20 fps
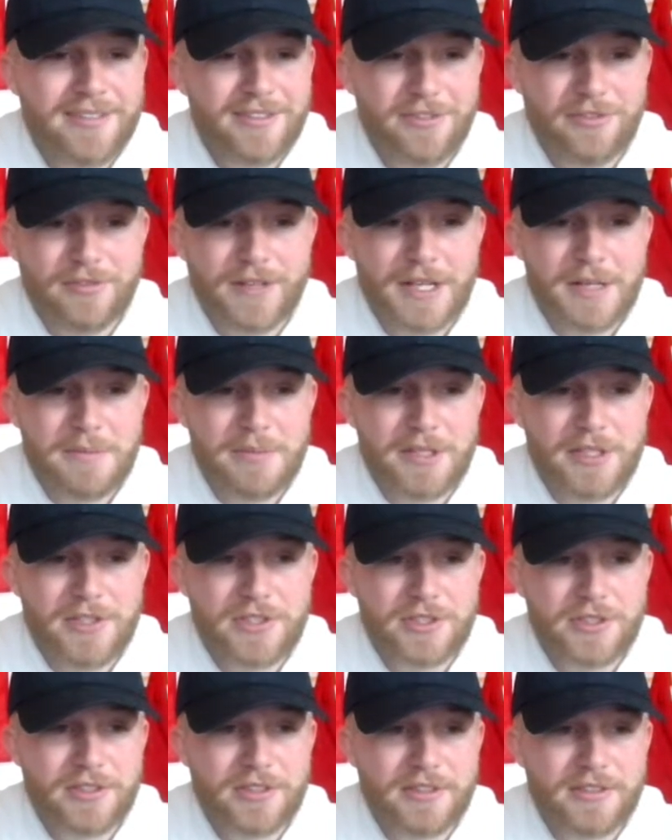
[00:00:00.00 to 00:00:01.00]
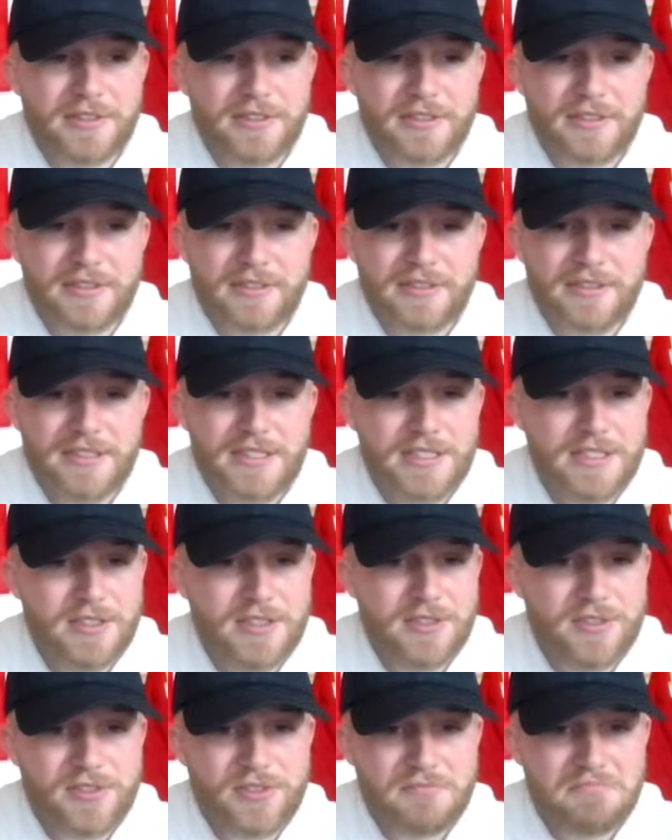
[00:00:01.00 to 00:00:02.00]
he's a great pitcher.
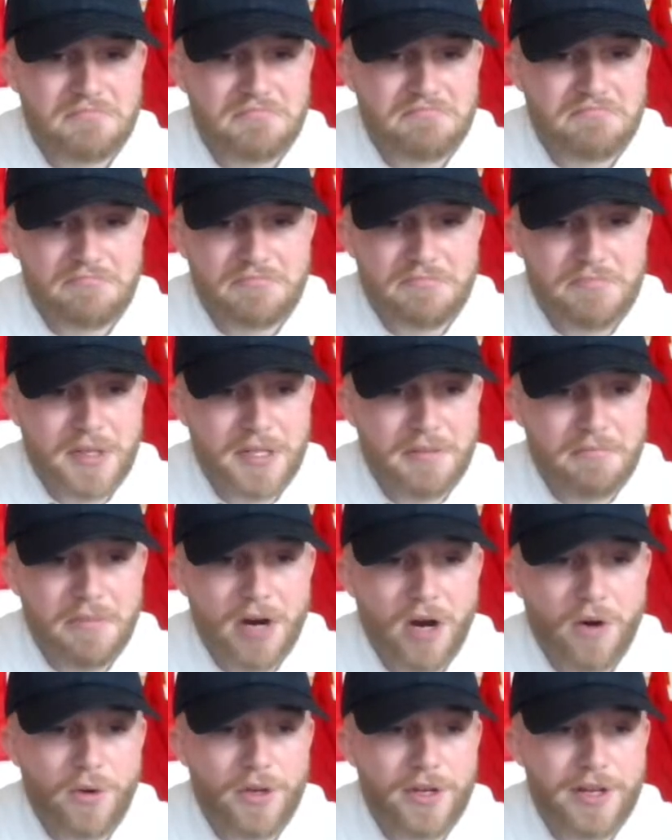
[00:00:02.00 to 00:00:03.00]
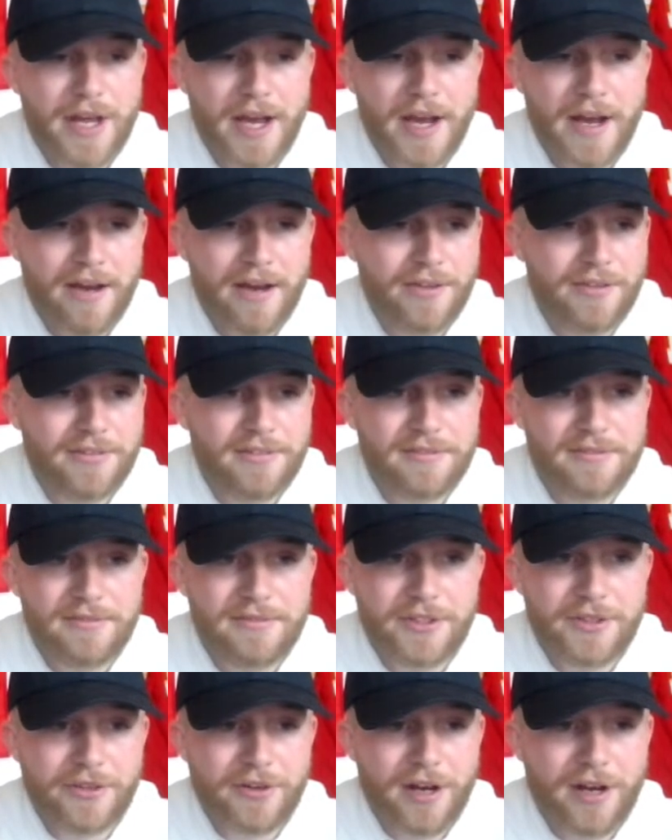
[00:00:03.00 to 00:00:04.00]
He's been mowing down
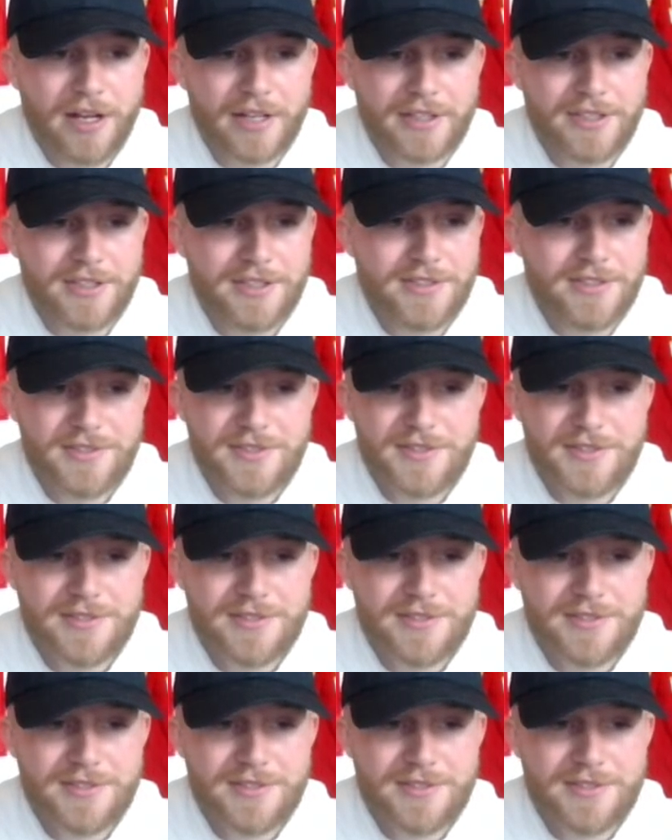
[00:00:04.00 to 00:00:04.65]
the Rockies,